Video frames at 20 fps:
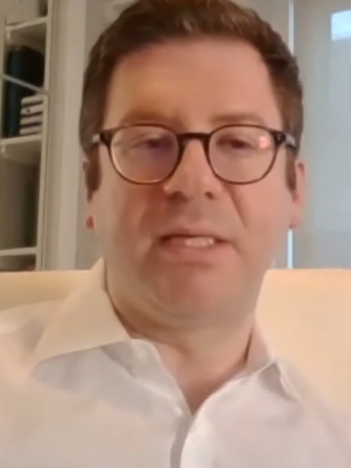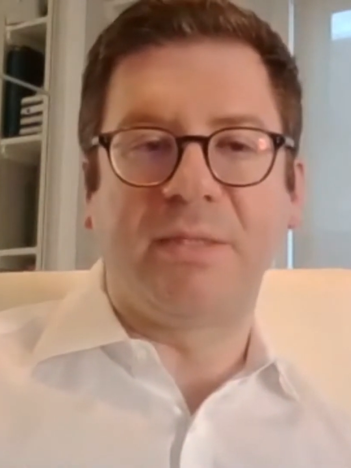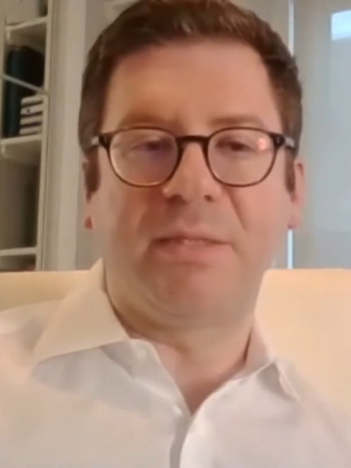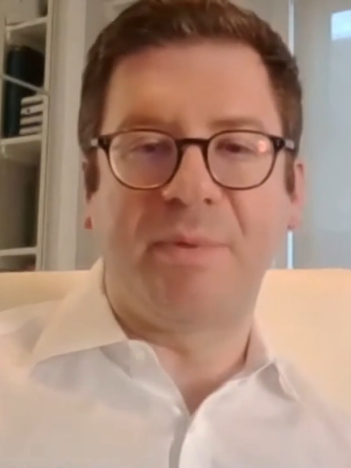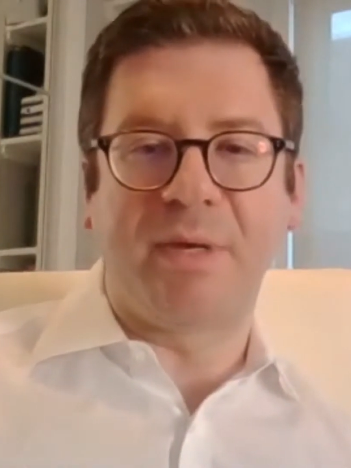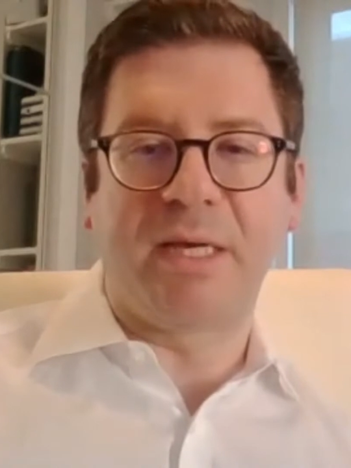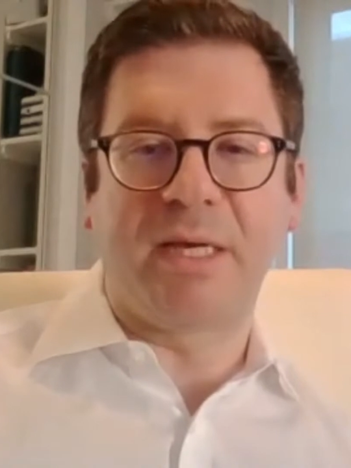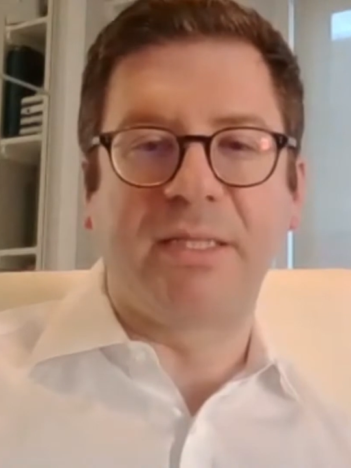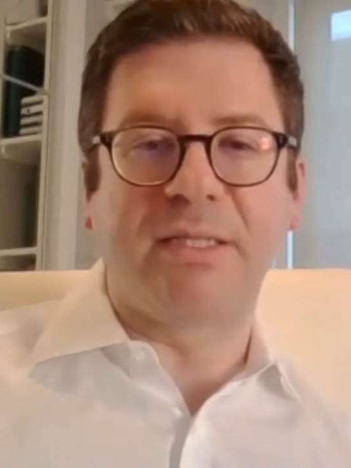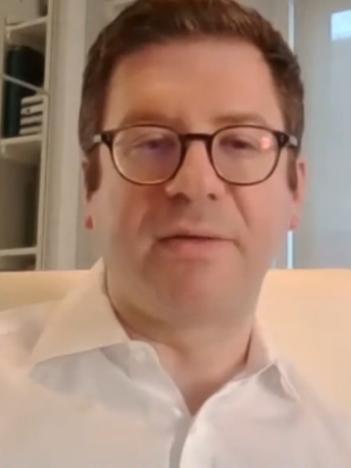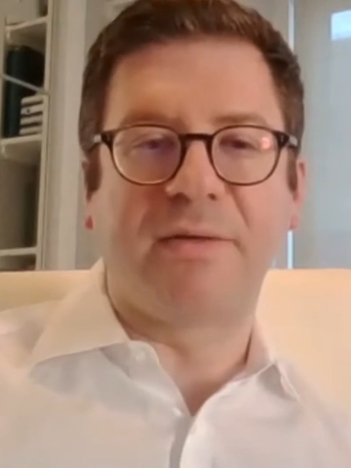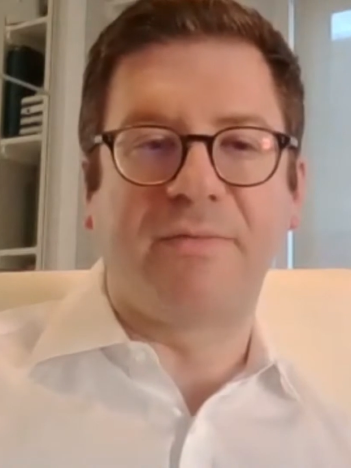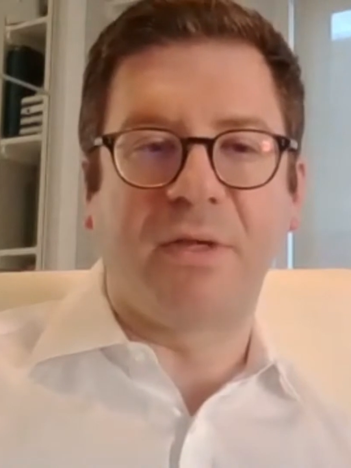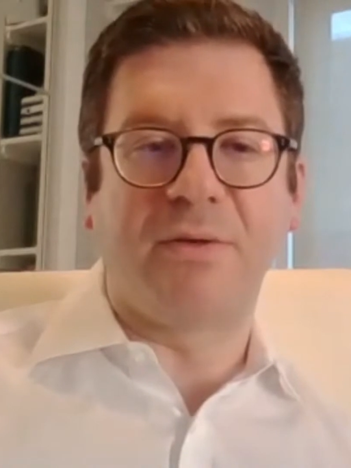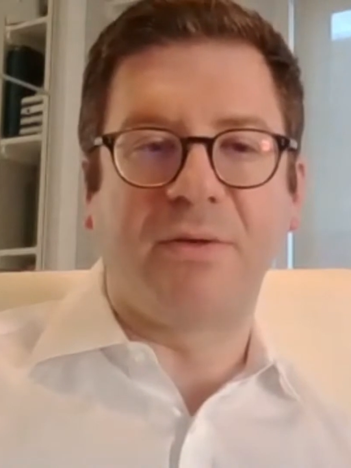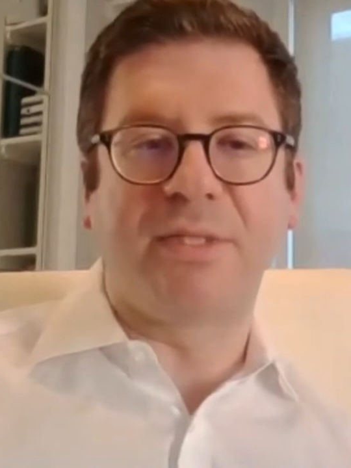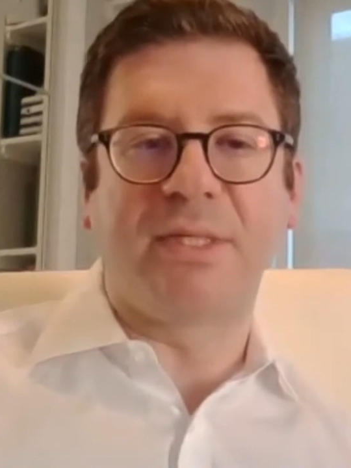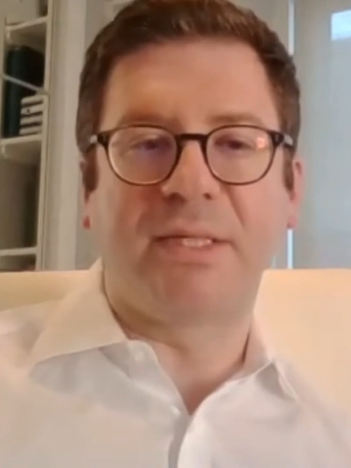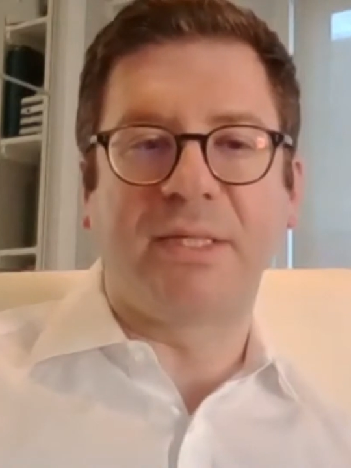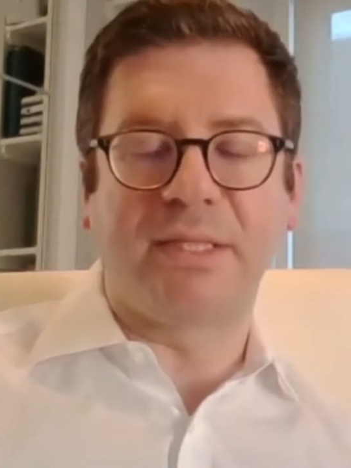because of
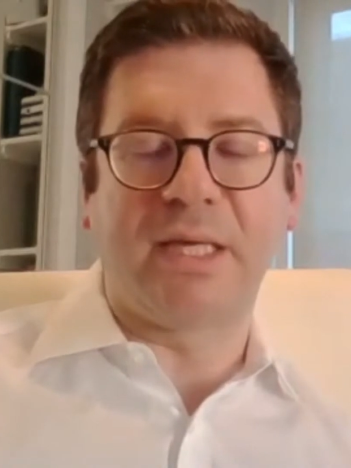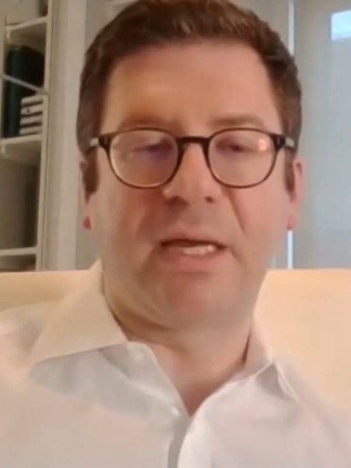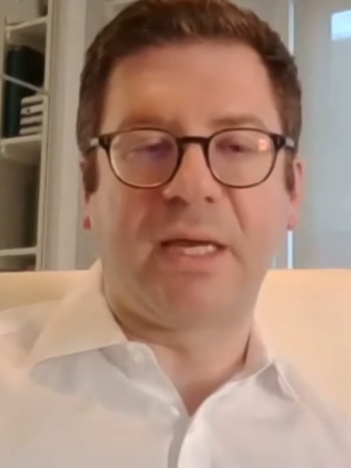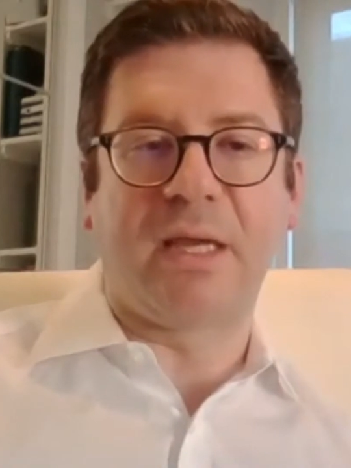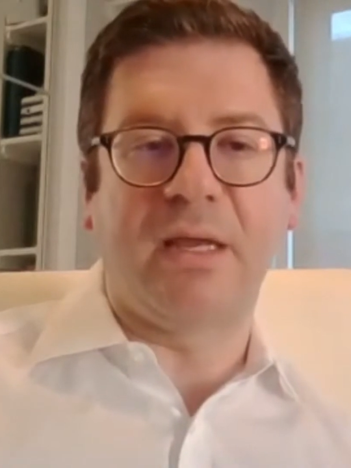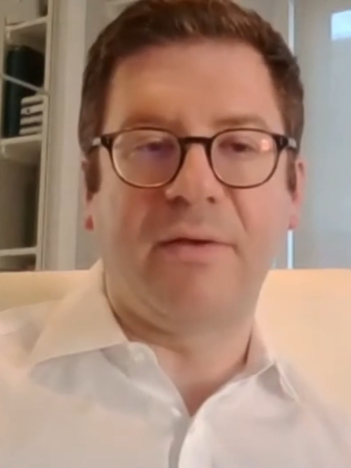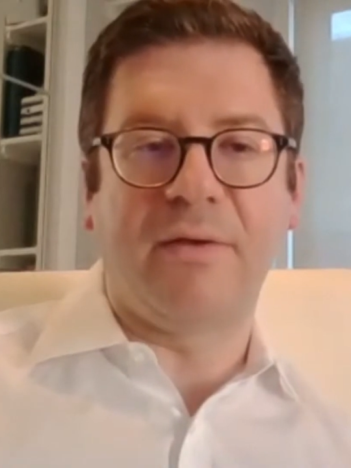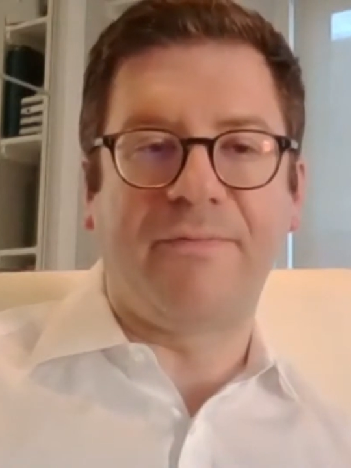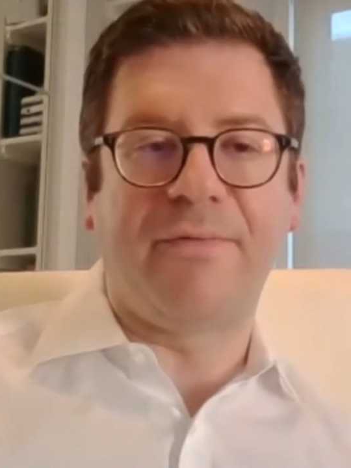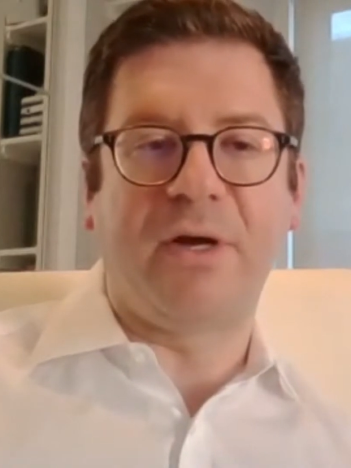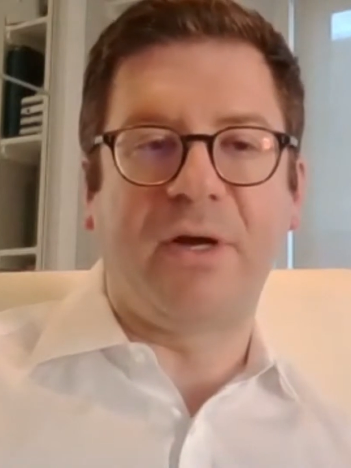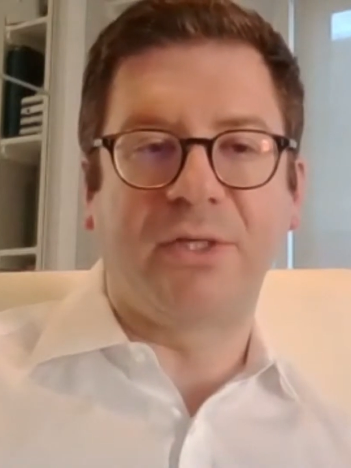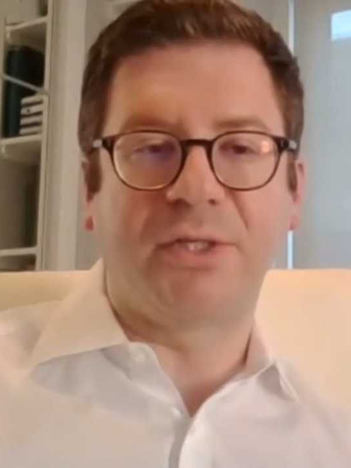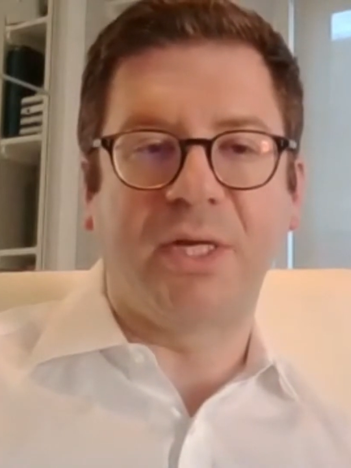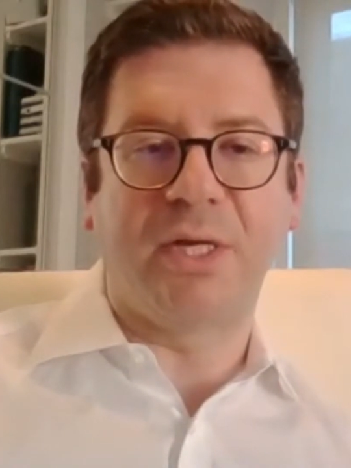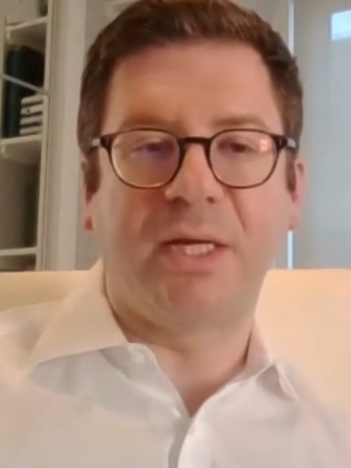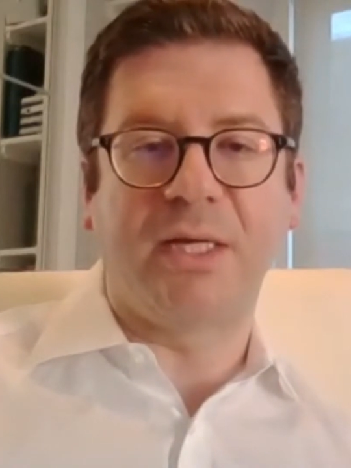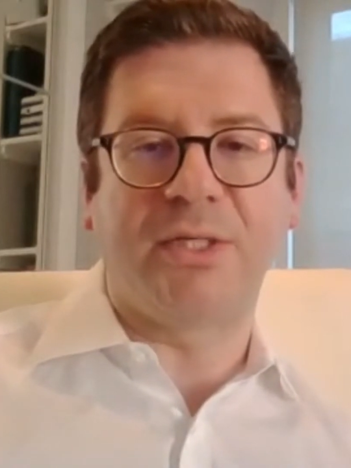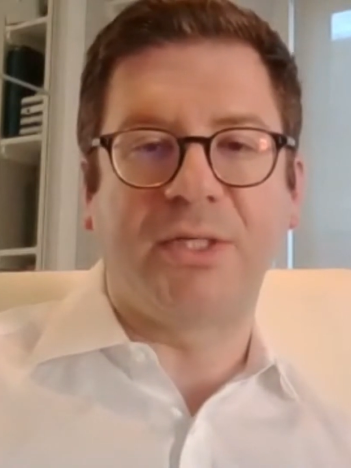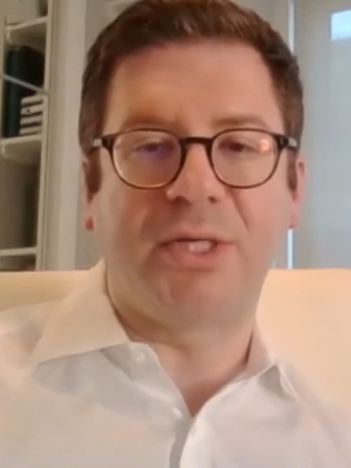those executive functioning